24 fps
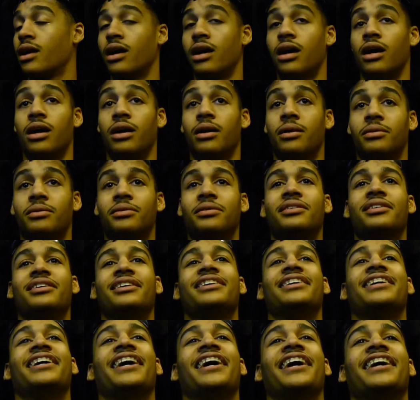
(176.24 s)

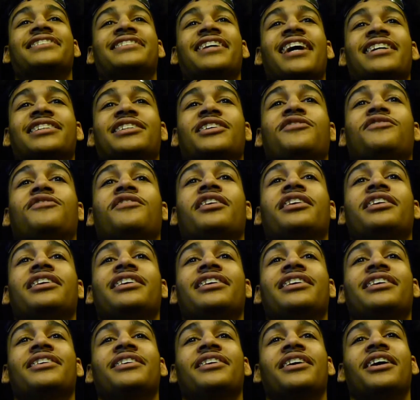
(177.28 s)
It's actually funny.
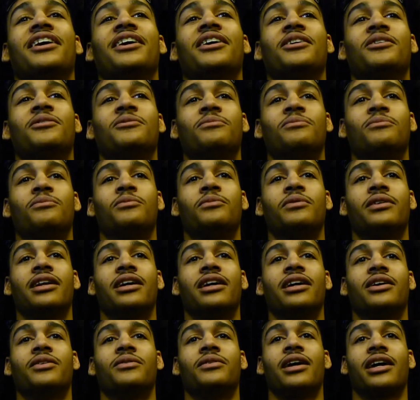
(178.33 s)
When
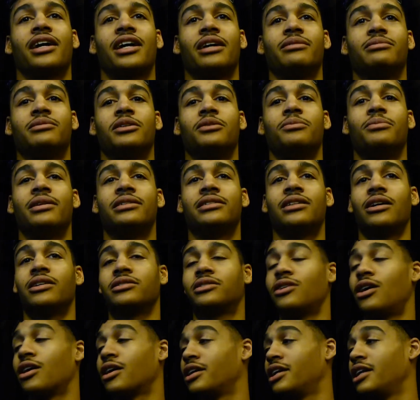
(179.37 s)
I came to the bench, I
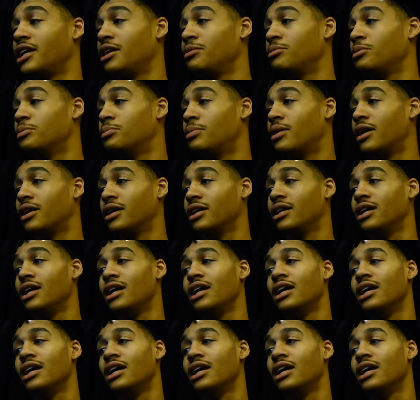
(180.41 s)
was talking to Evie about it.